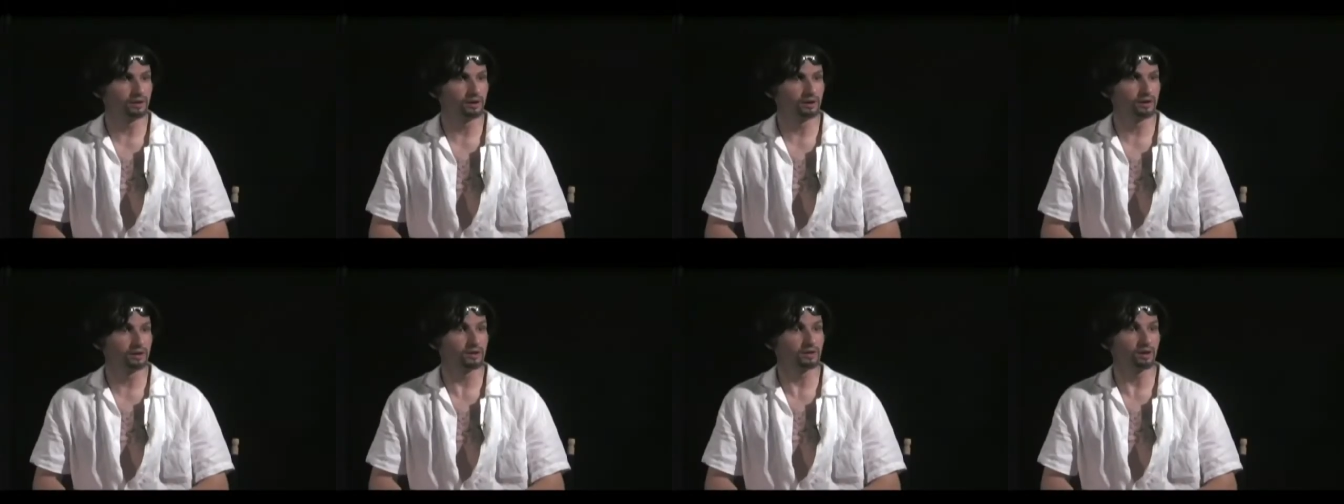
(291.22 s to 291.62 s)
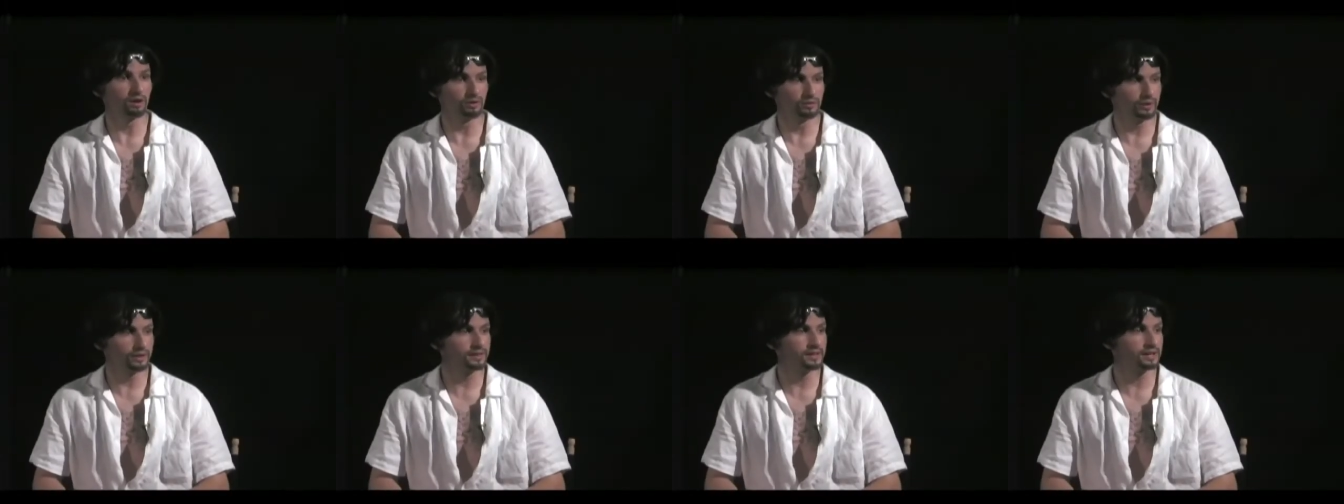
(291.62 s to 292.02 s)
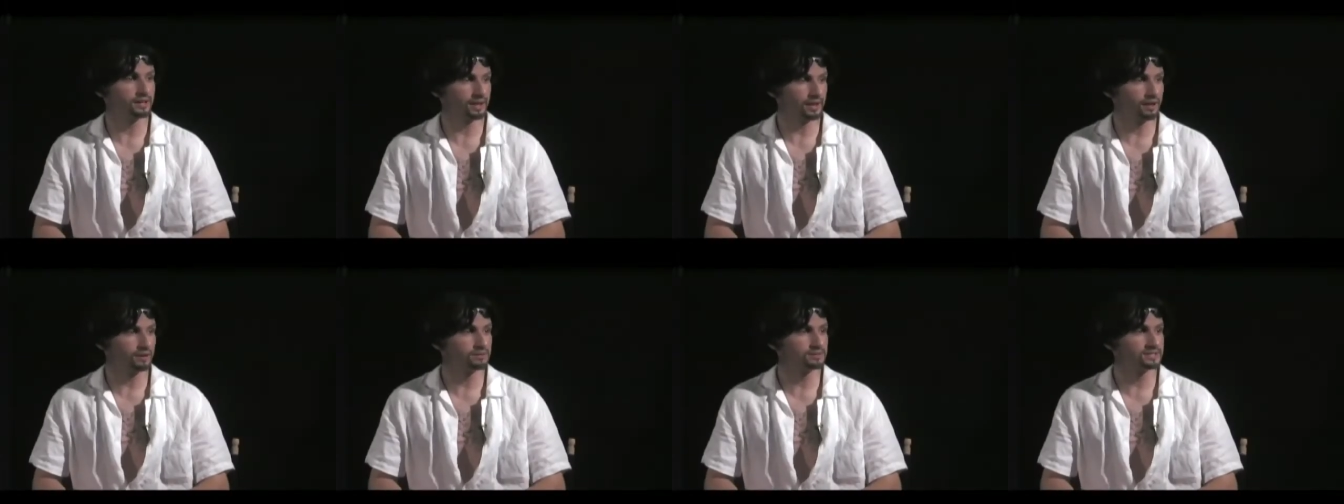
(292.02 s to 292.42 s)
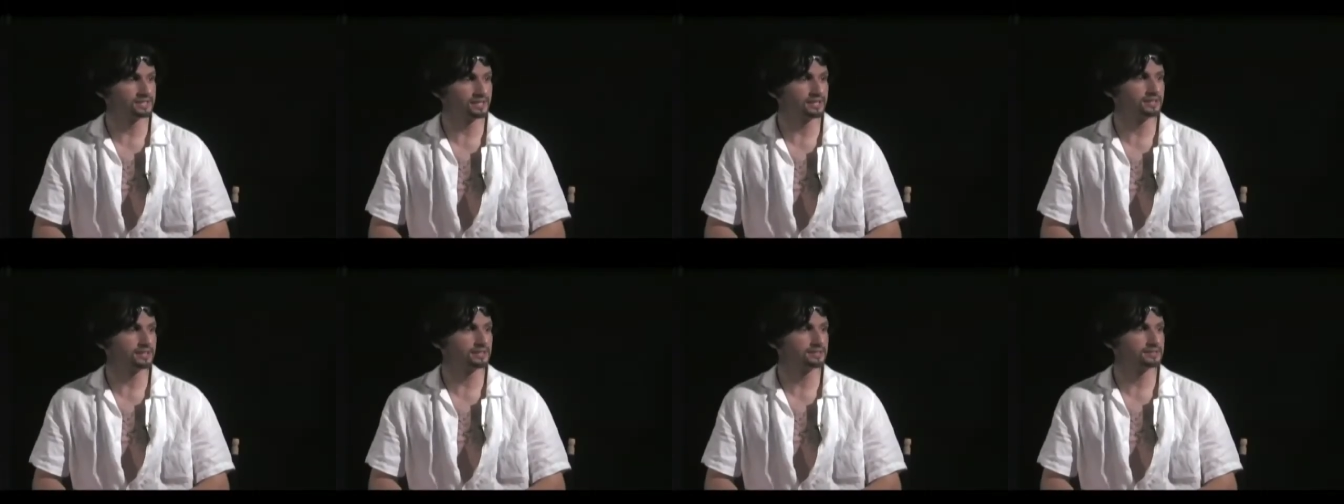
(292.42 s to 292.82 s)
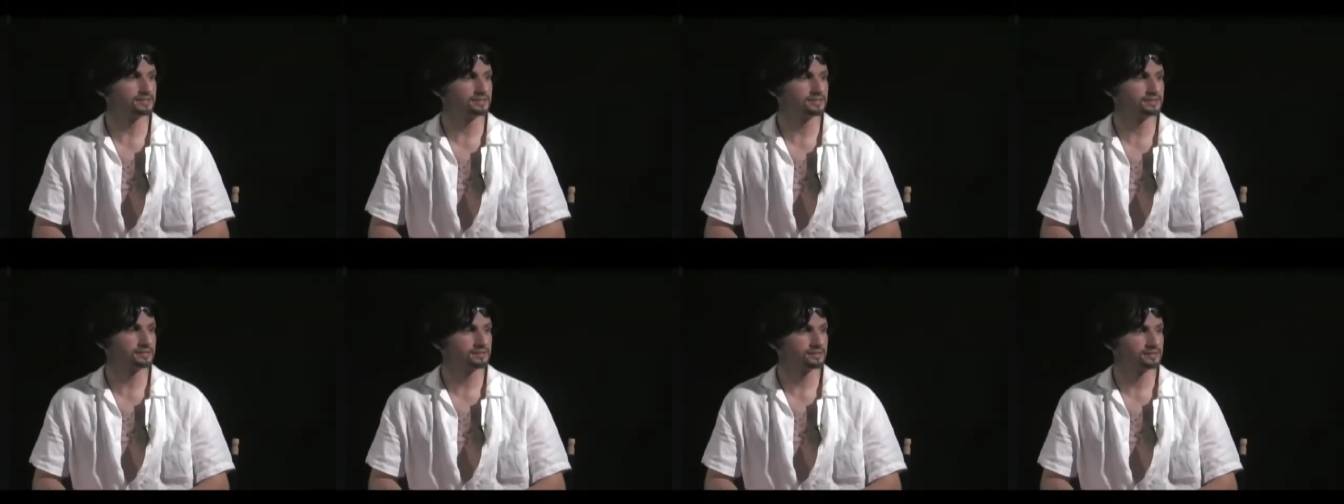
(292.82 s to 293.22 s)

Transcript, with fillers: are already clowns in it.